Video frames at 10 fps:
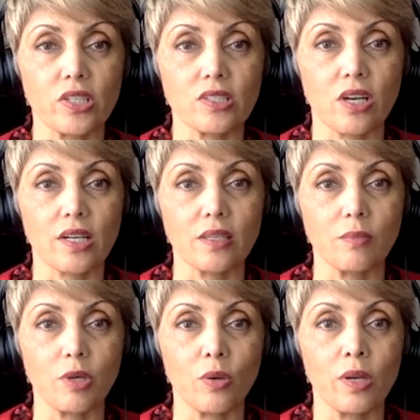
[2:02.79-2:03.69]

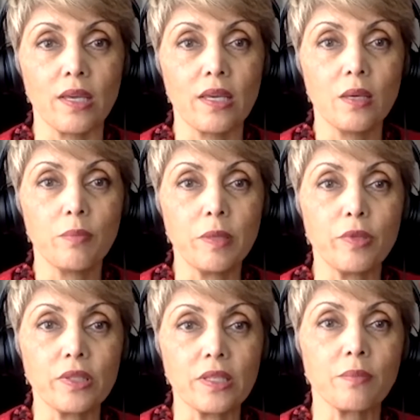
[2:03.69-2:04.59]
talking about
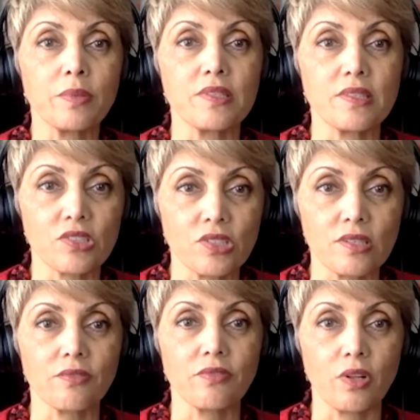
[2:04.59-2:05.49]
people in
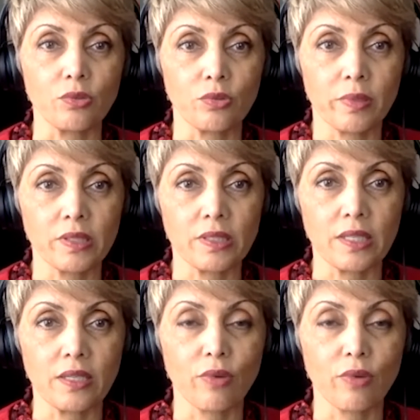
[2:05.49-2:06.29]
positions of vulnerability